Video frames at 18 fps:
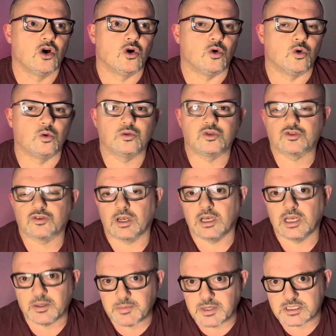ultra
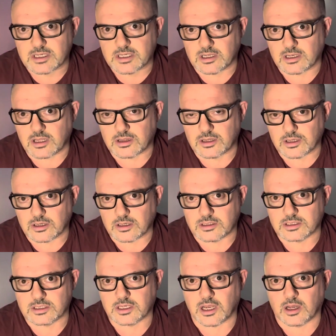limited
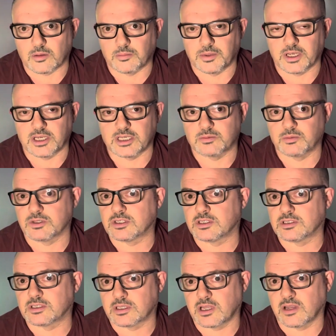1/3 scale piece, which
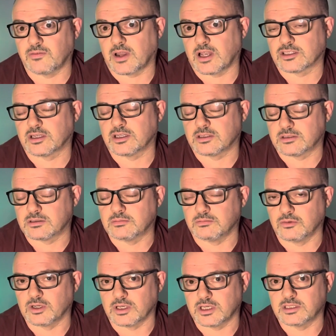is, they've actually
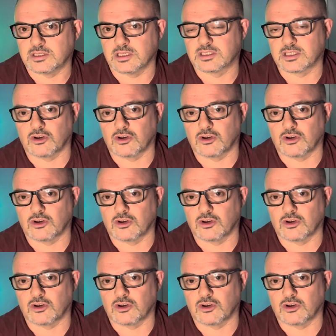released, it's